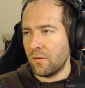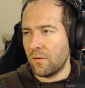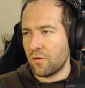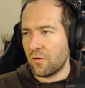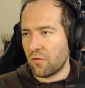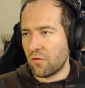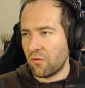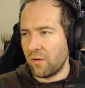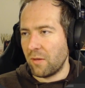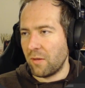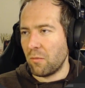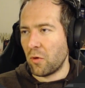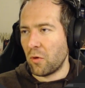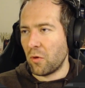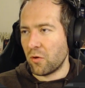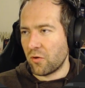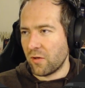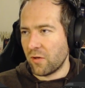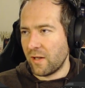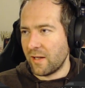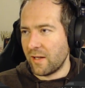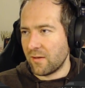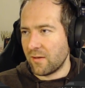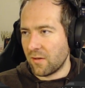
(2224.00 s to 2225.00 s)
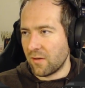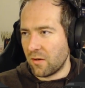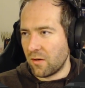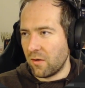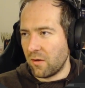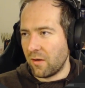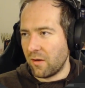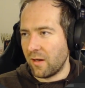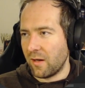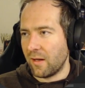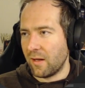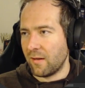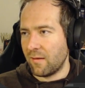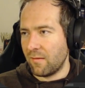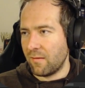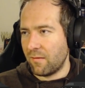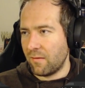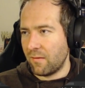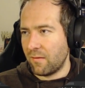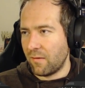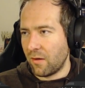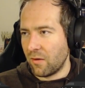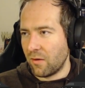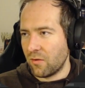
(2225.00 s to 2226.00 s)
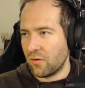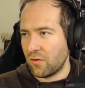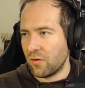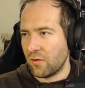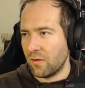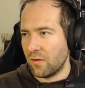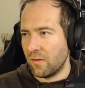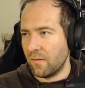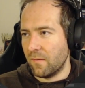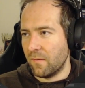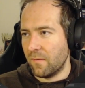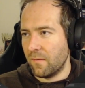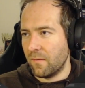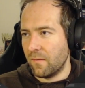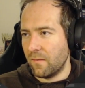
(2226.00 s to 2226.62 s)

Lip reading: String module has a concat function,